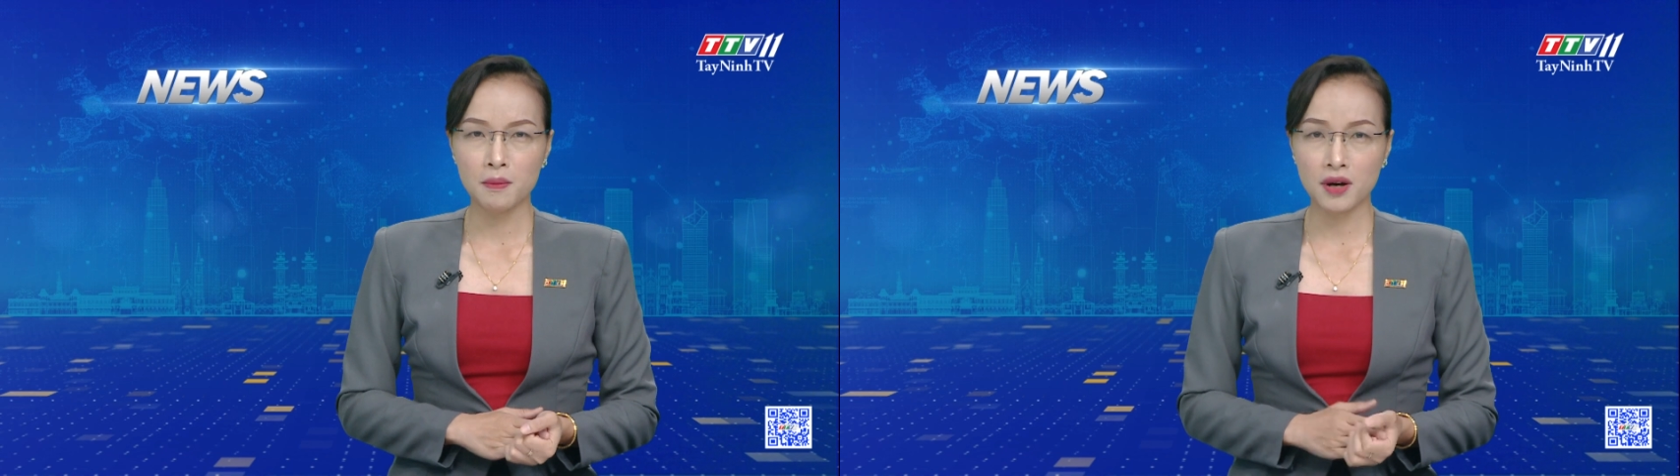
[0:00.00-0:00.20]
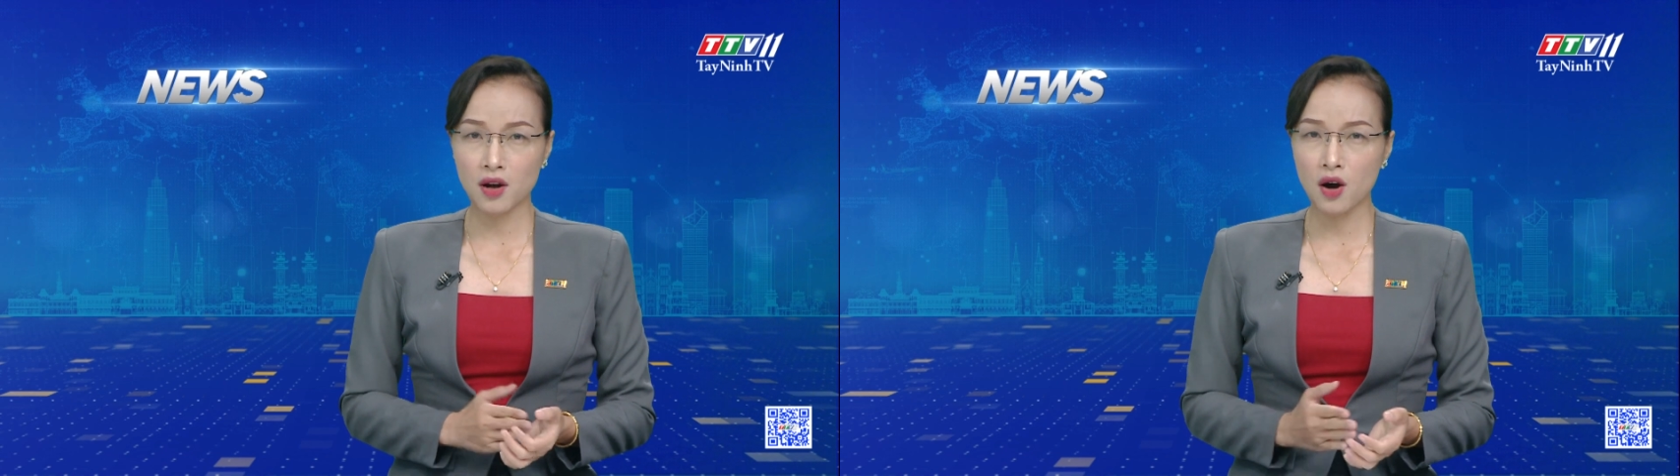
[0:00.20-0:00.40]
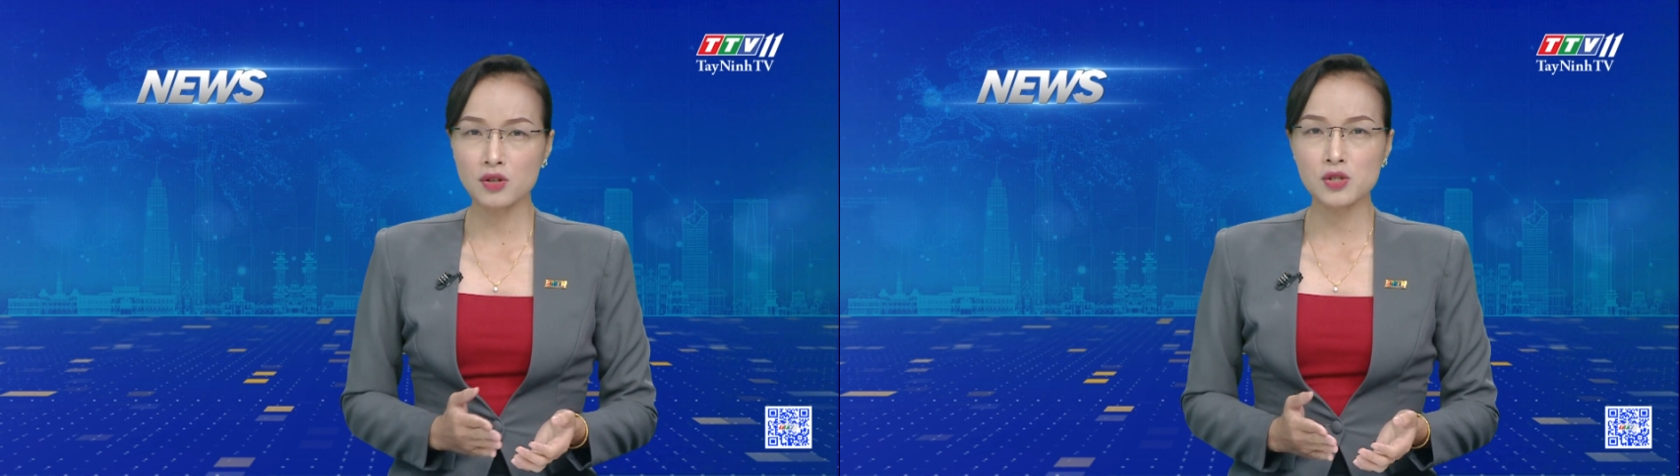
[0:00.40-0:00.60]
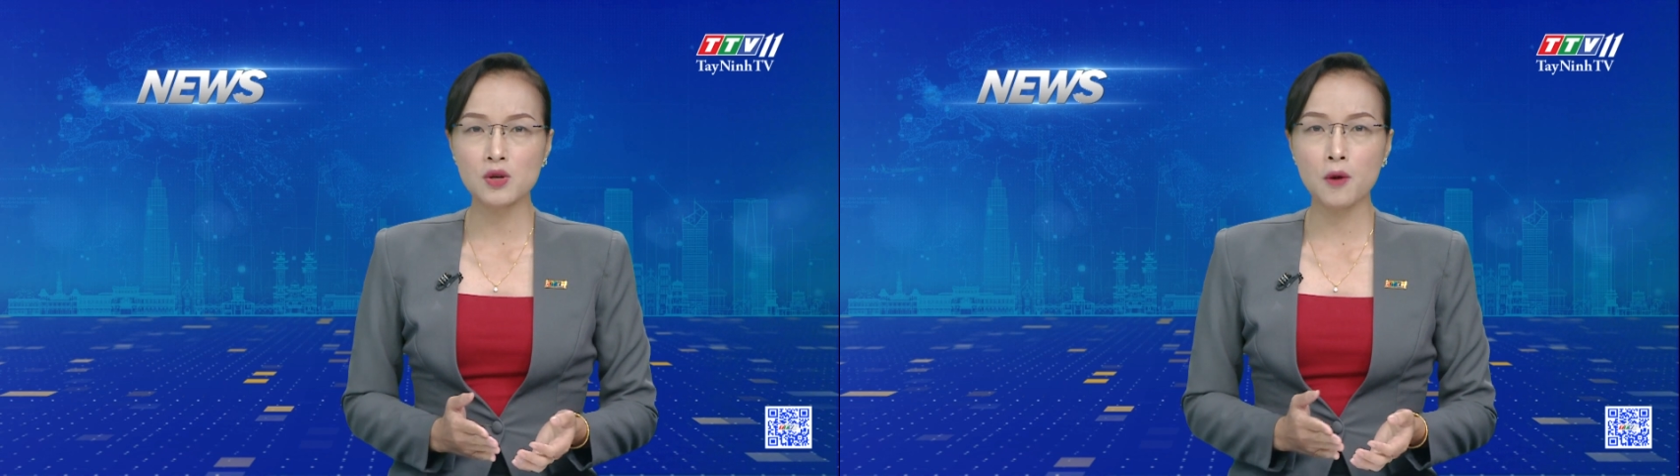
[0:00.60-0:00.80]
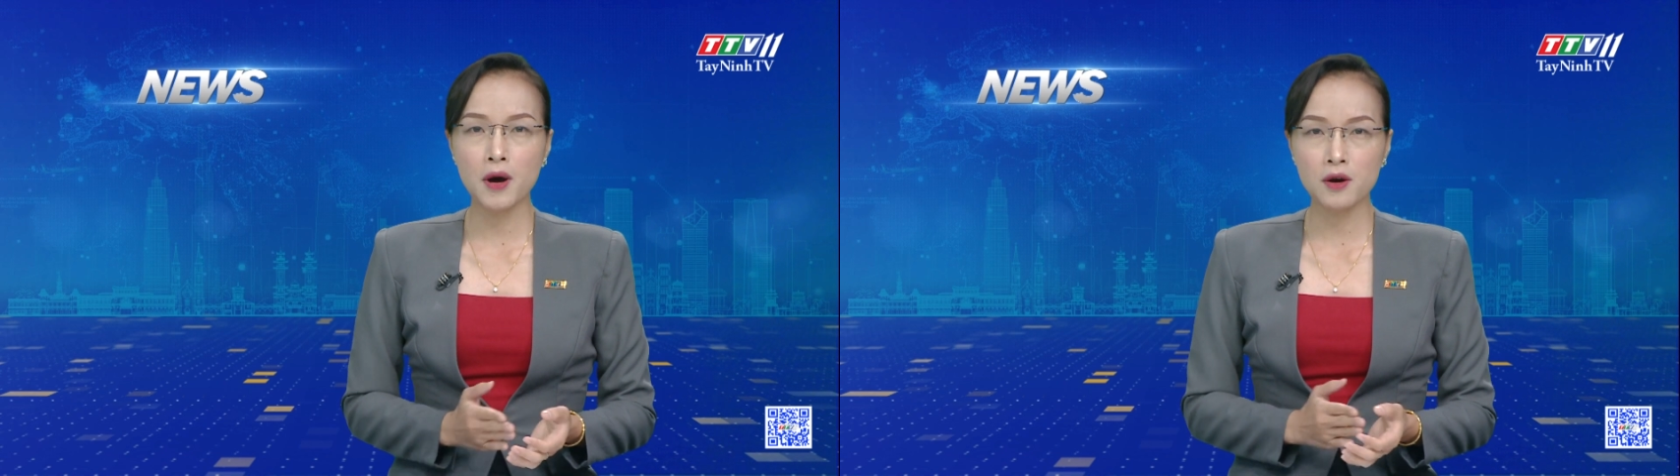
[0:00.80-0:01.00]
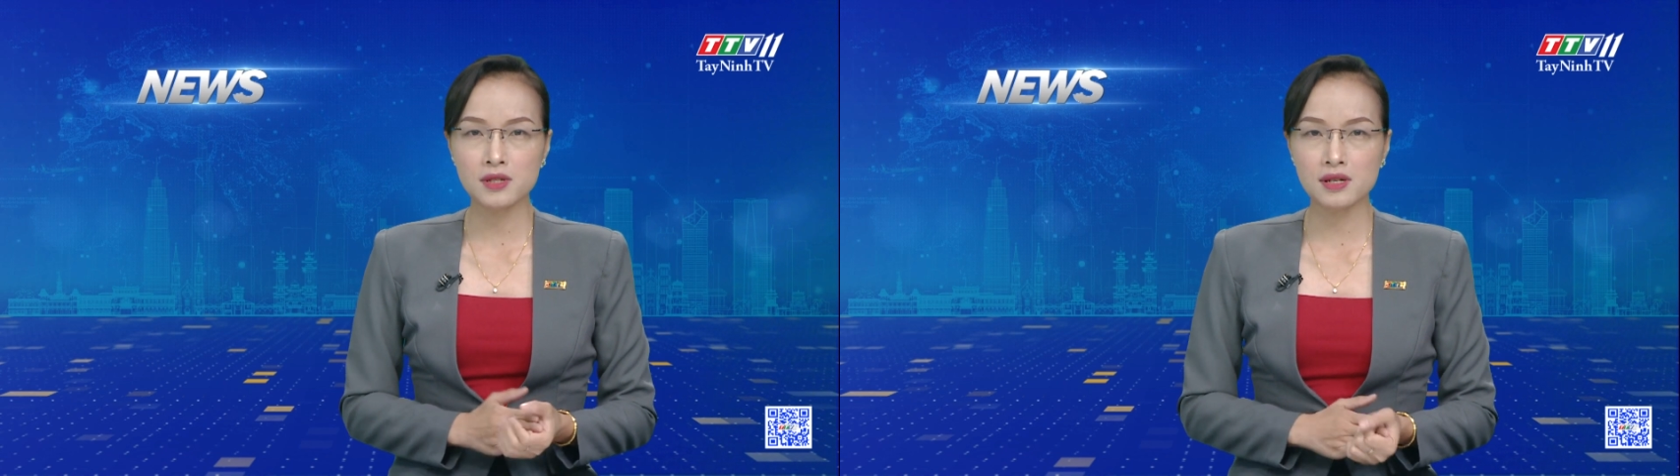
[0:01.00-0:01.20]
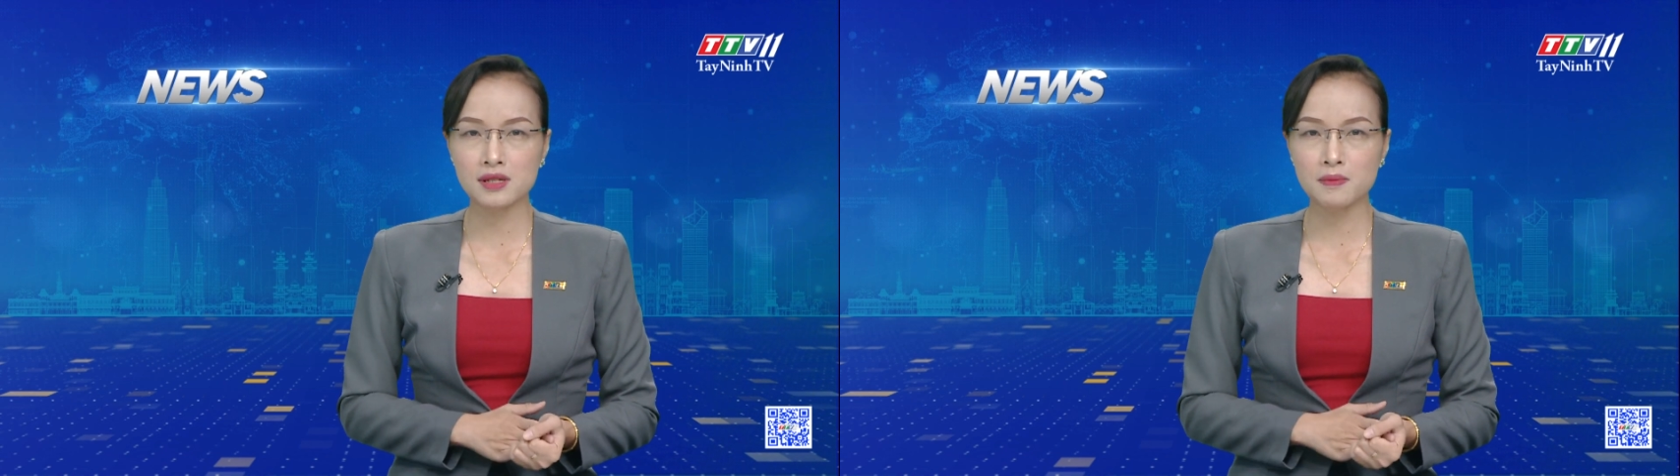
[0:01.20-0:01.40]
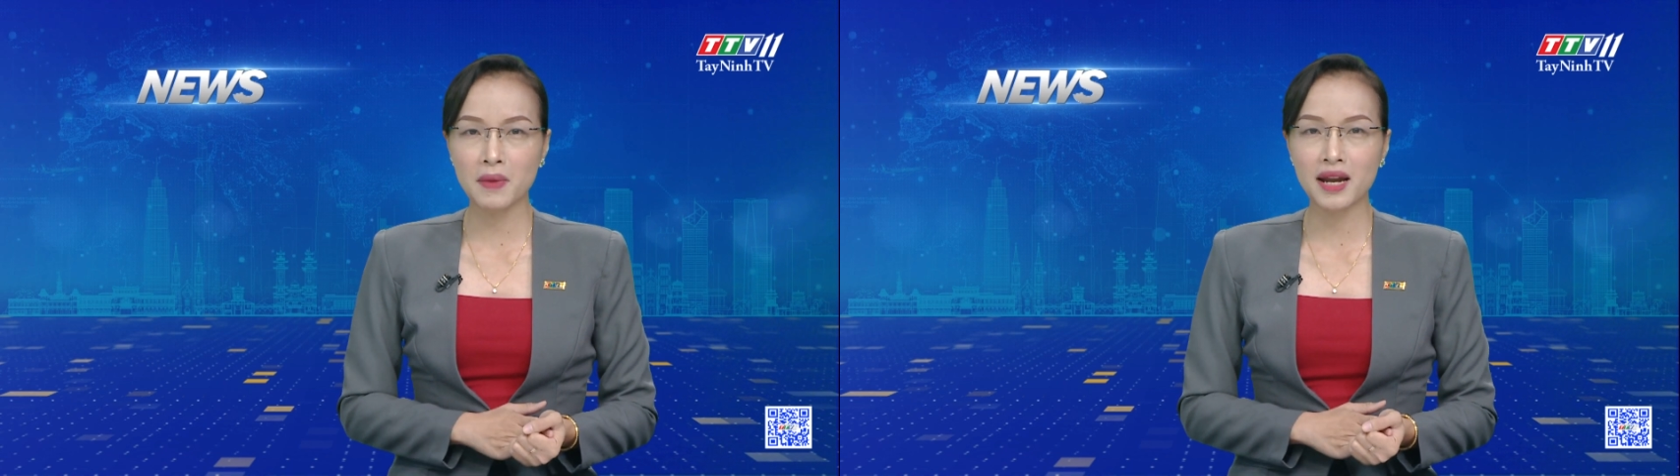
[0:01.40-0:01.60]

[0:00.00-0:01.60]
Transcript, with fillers: but also poses